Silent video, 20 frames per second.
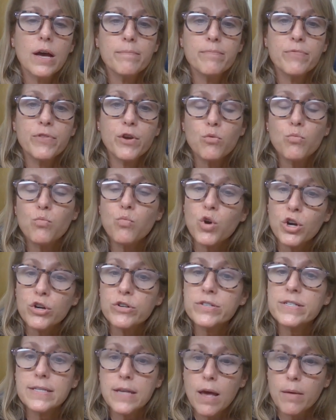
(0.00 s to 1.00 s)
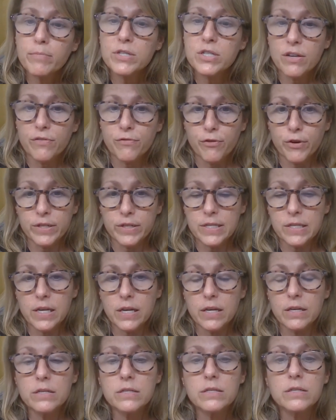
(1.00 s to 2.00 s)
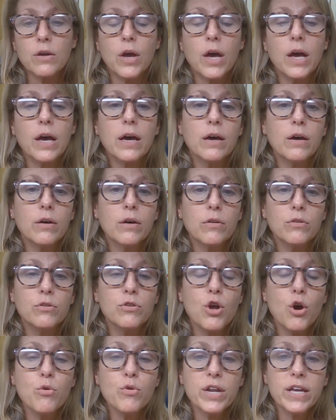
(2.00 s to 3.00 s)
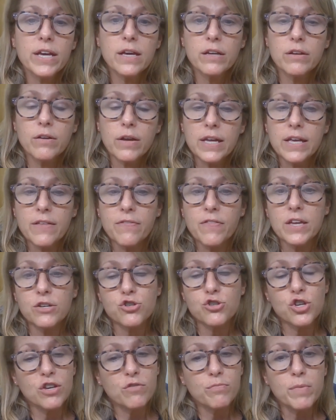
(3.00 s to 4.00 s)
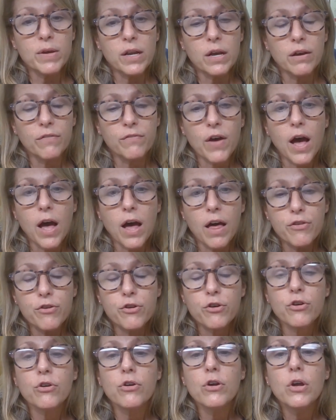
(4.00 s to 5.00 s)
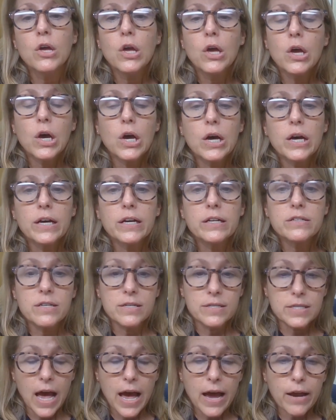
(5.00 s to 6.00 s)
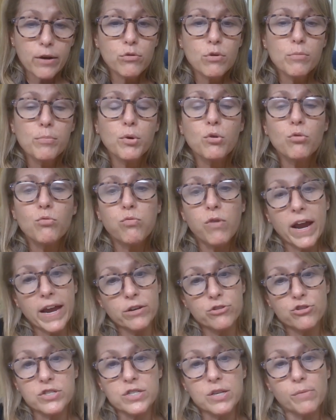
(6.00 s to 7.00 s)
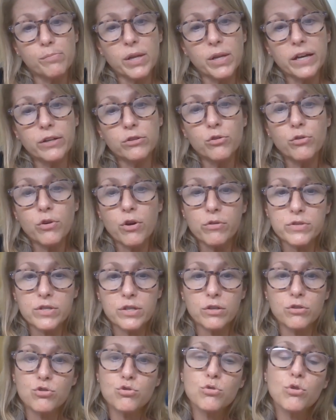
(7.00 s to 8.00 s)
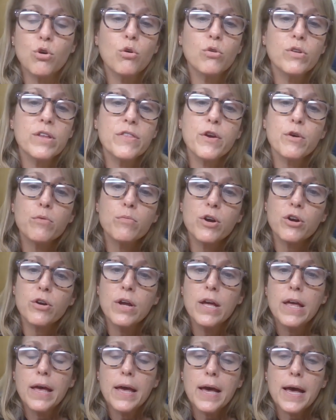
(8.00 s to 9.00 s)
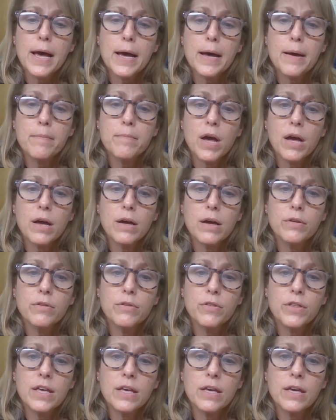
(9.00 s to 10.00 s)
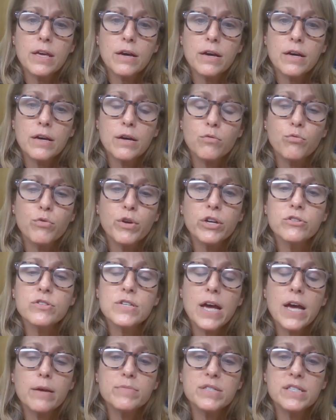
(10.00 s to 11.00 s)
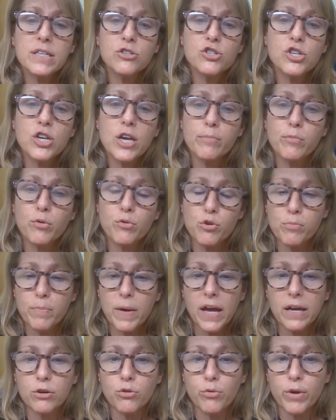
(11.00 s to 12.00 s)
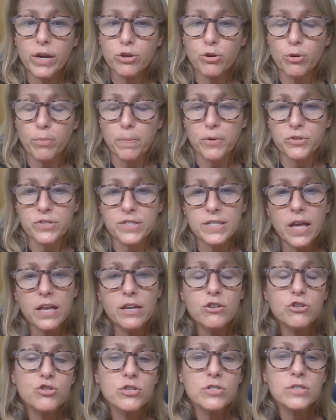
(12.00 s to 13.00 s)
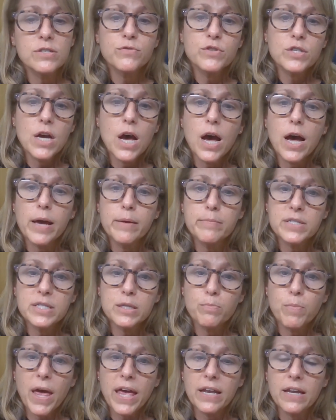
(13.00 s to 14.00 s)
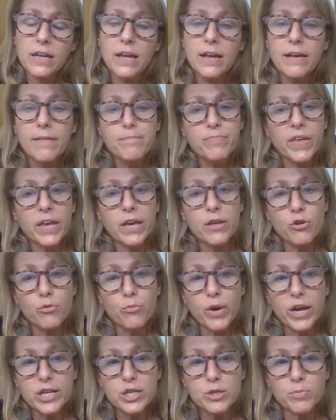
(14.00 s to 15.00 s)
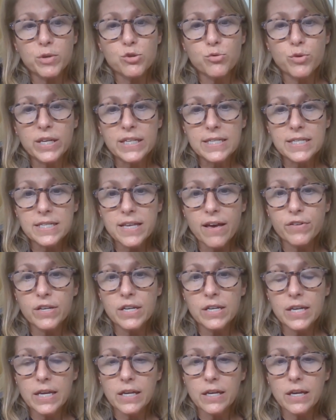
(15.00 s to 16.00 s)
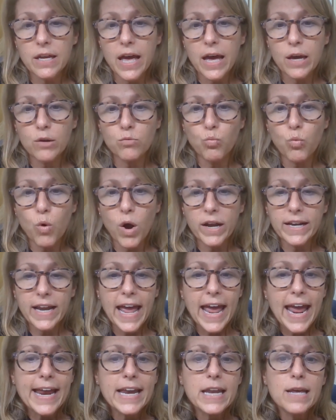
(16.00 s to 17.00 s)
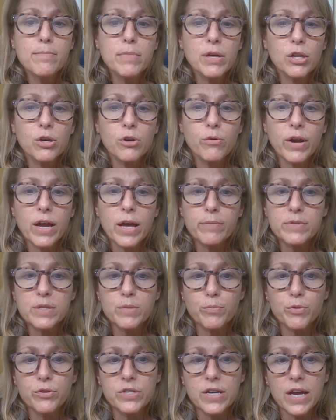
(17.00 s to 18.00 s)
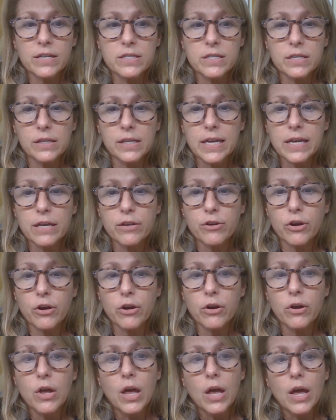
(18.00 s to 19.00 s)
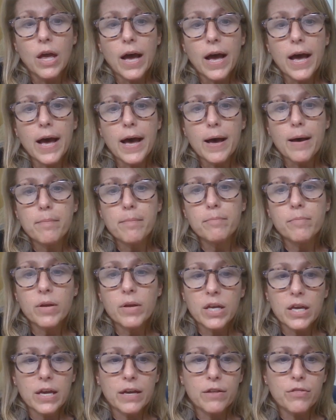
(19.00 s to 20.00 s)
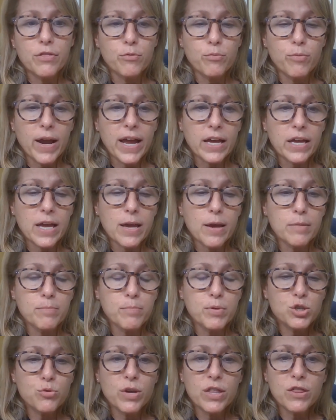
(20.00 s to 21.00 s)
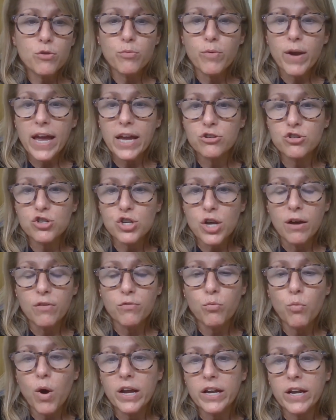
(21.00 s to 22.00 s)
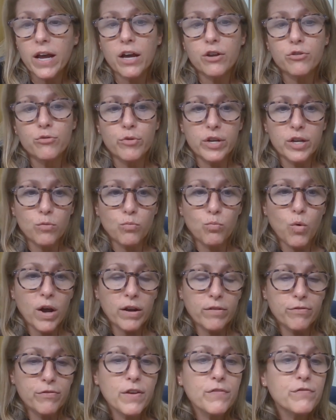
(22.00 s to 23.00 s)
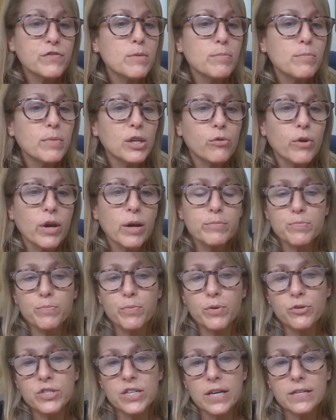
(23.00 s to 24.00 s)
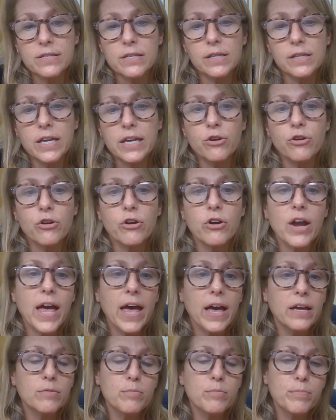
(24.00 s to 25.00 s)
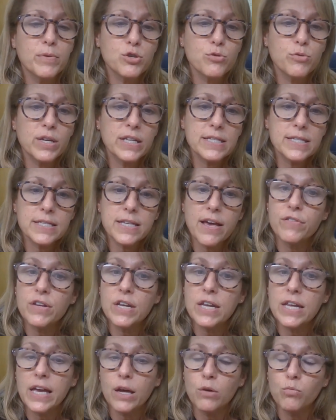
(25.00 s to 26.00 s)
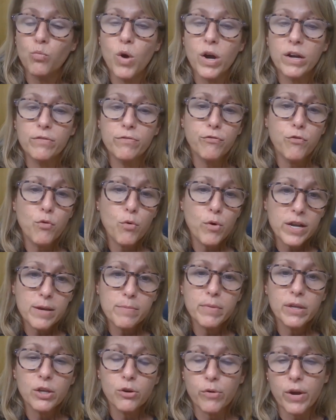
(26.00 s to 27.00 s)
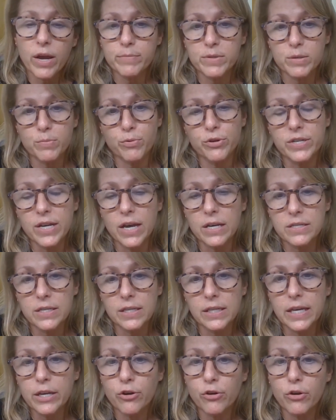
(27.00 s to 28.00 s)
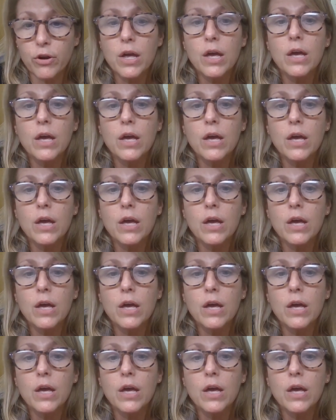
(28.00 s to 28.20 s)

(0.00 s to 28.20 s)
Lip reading: there were some differences noted in the achievement of other desirable ranges of blood glucose control. And there were the real-time CGM group had greater percentages of time spent in the range between 70 and 180 milligrams per deciliter, in between the range of 100 and 150 milligrams per deciliter, and between 70 and 140 milligrams per deciliter,